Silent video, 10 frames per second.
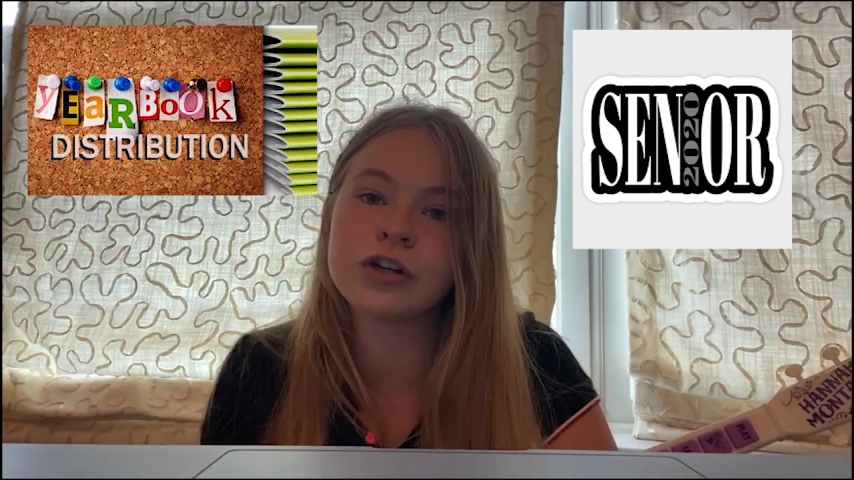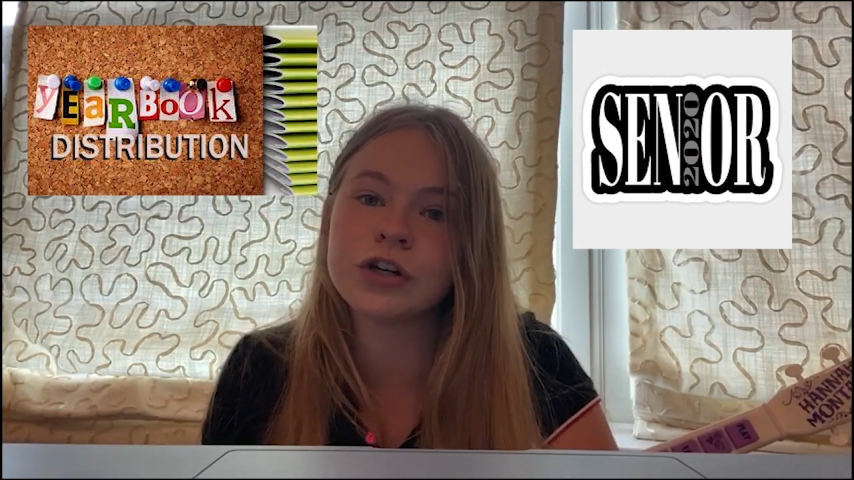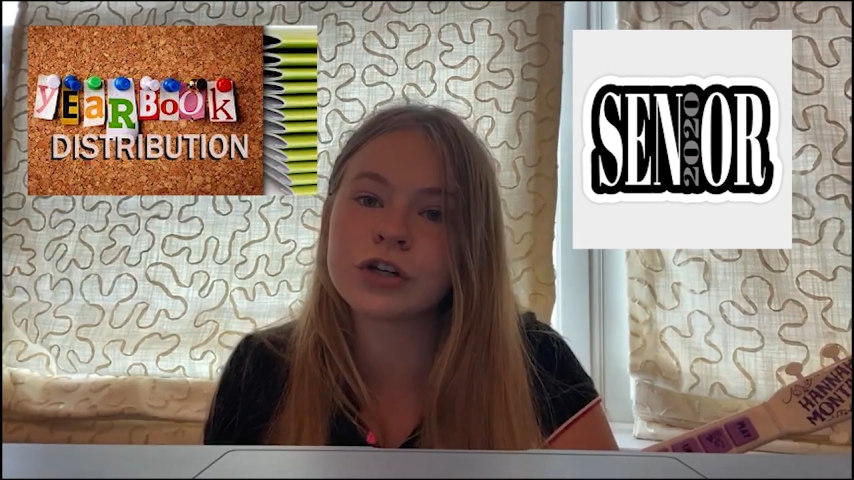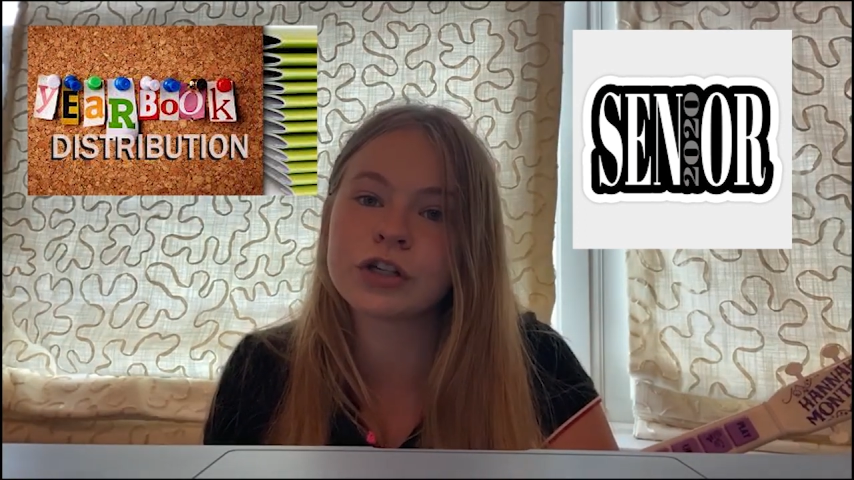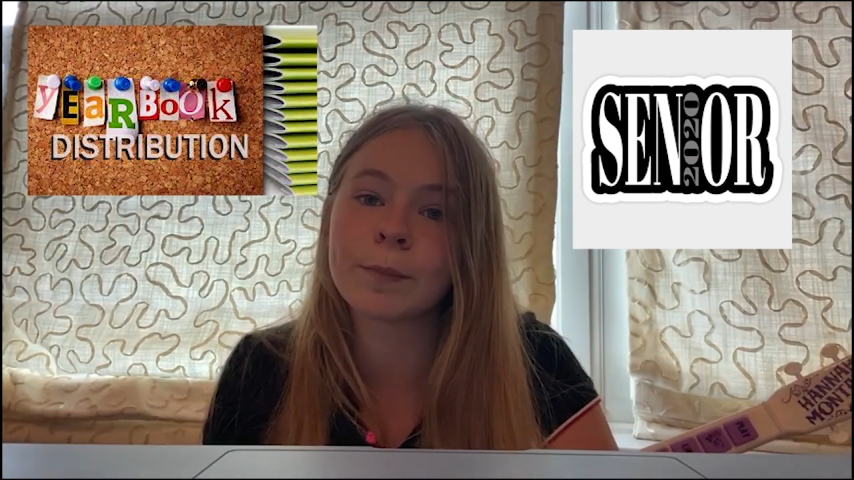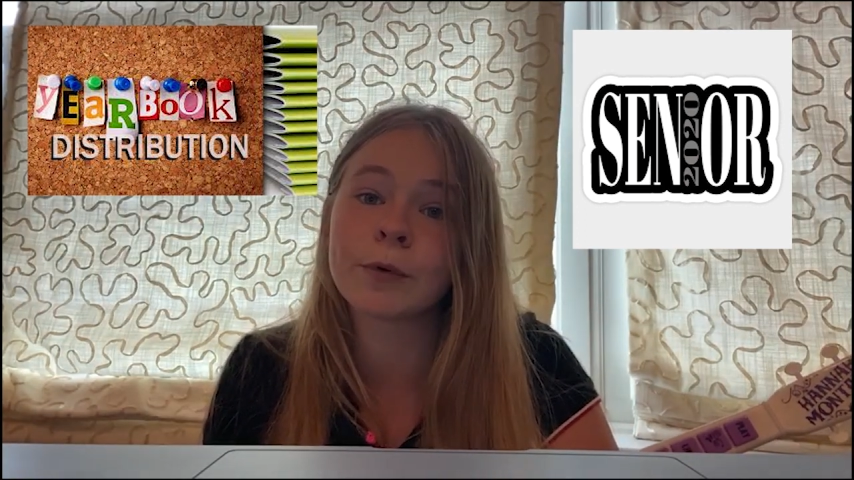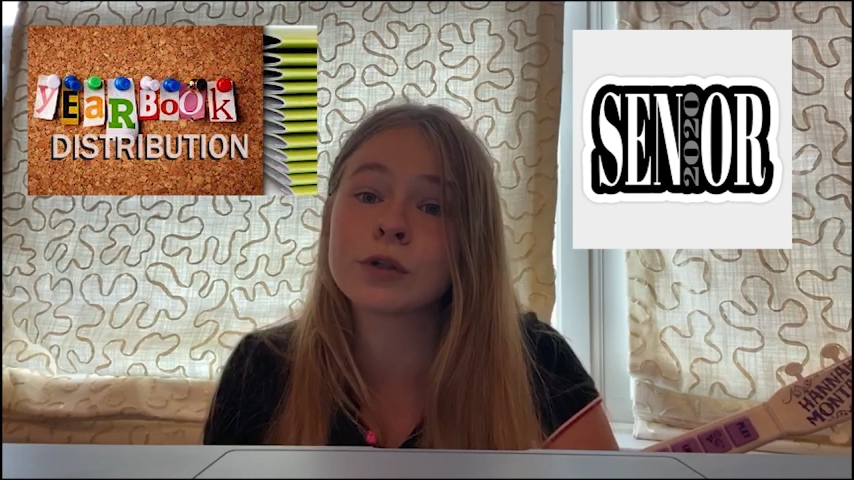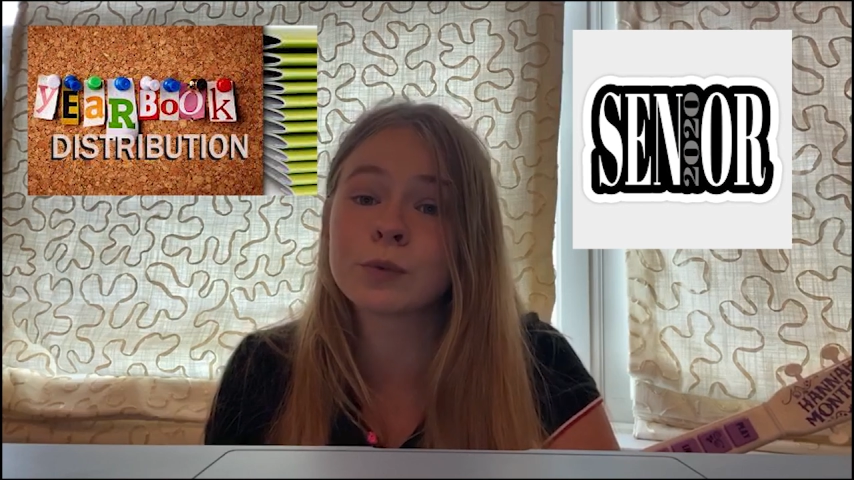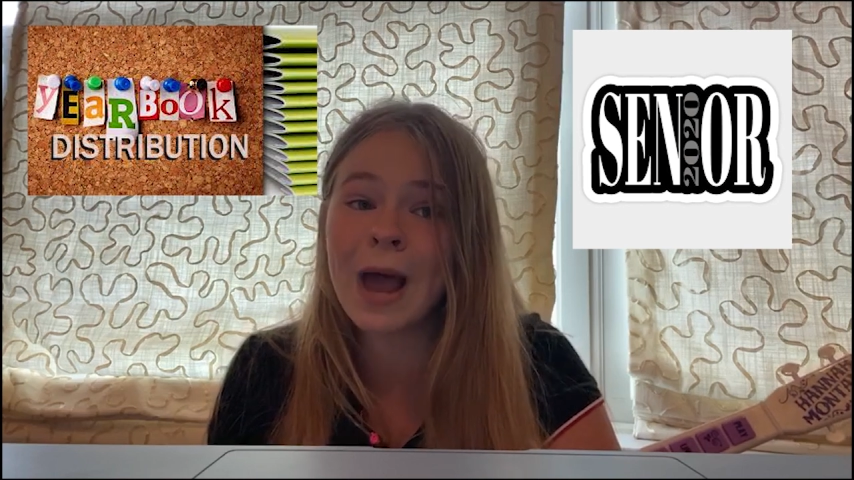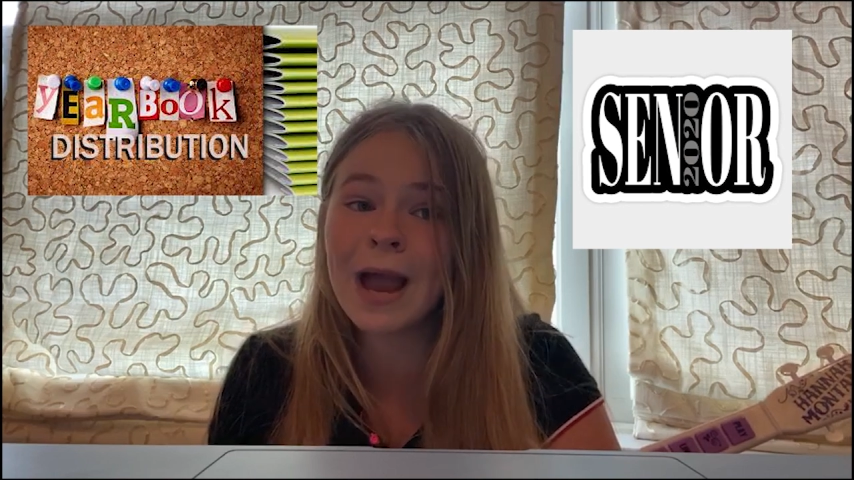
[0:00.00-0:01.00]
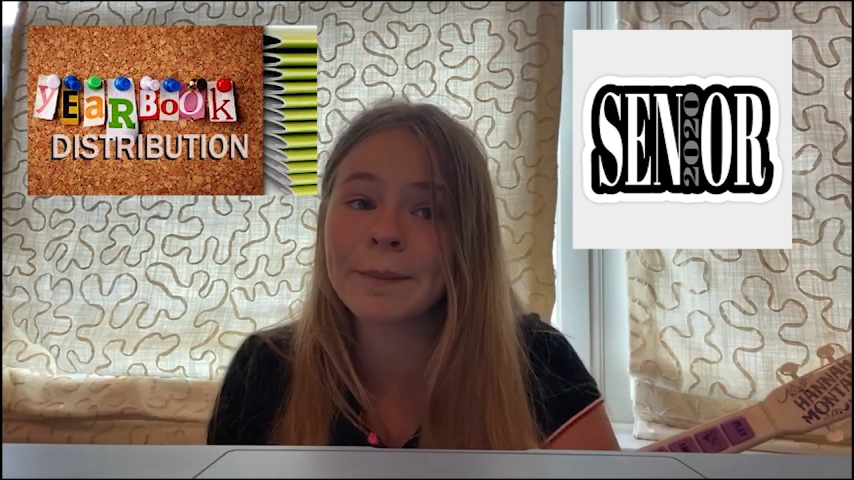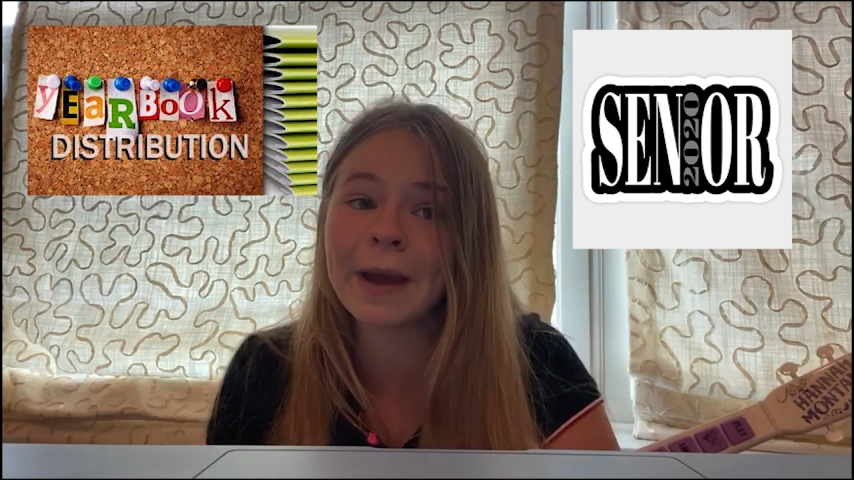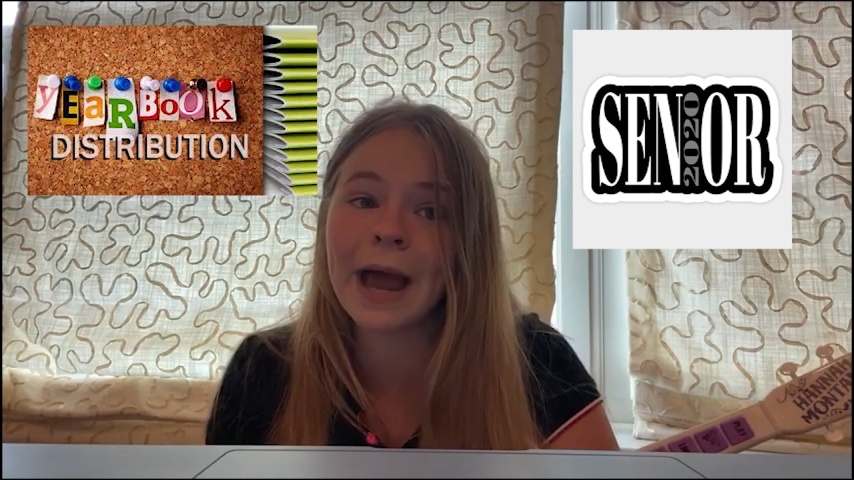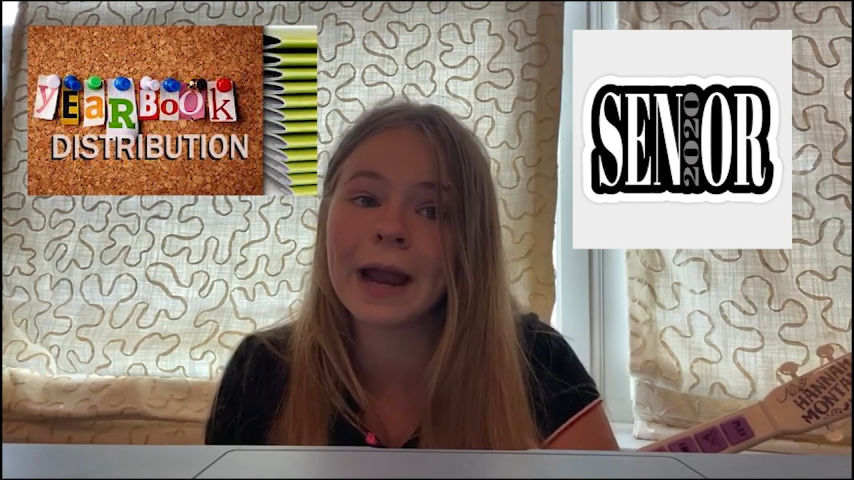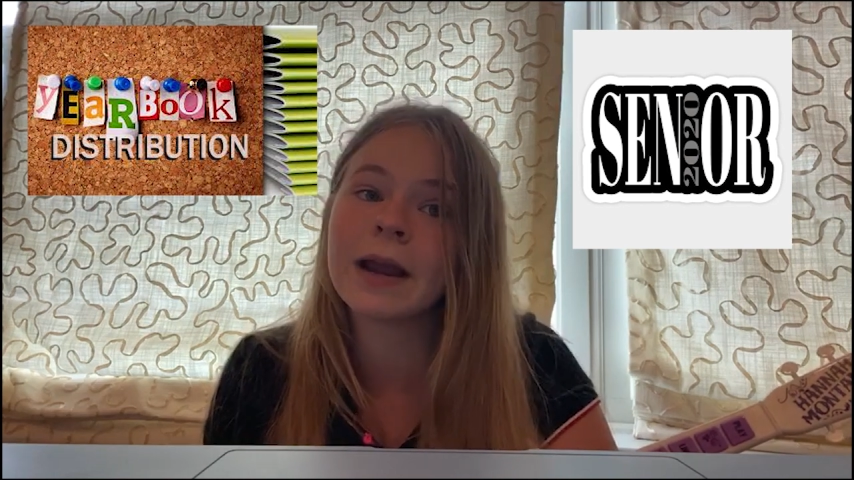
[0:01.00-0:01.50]
senior supper swag
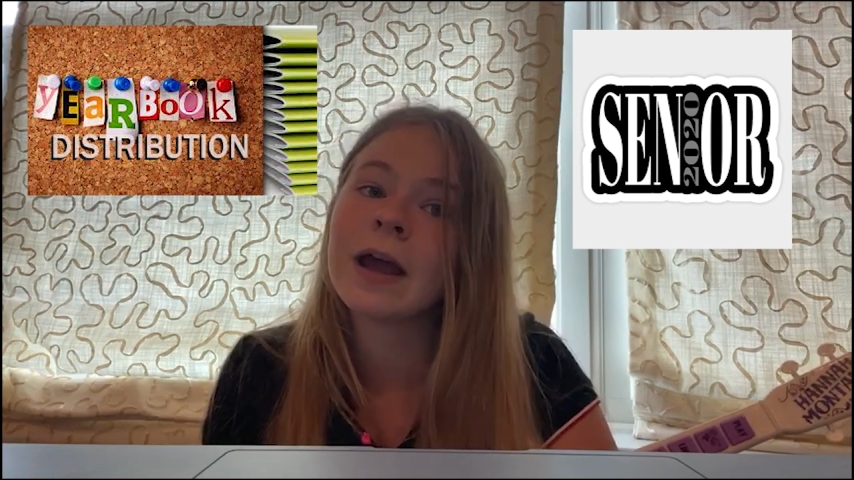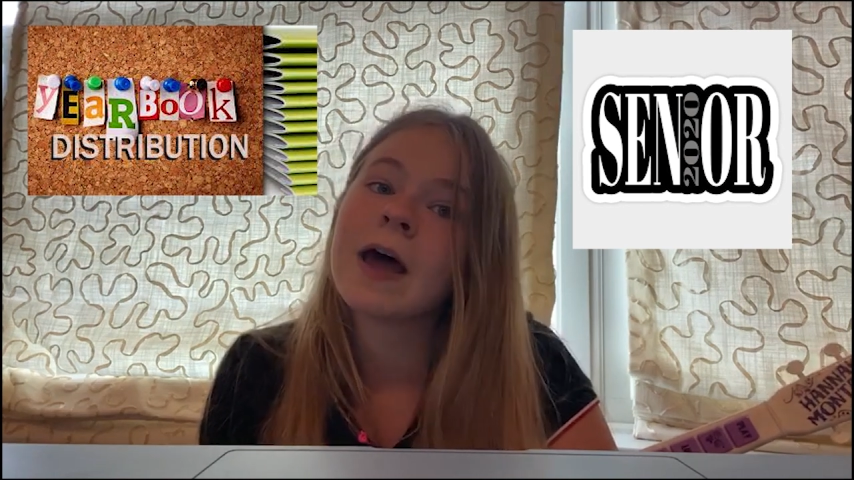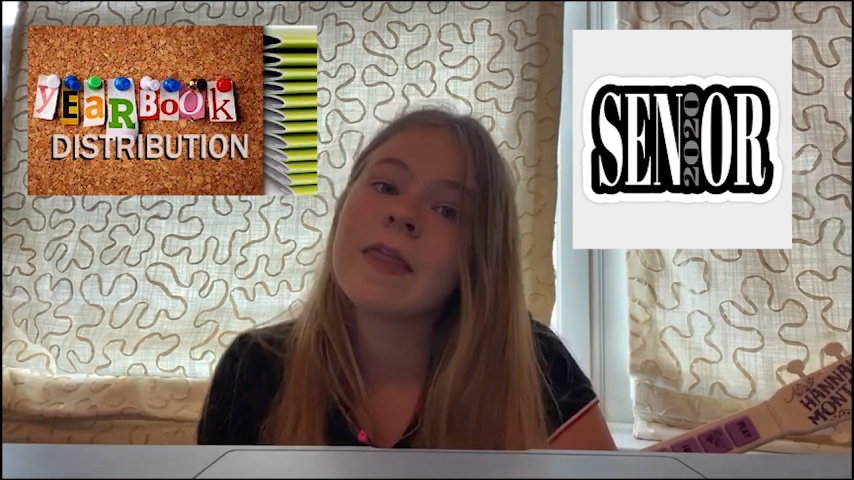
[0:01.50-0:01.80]
bag.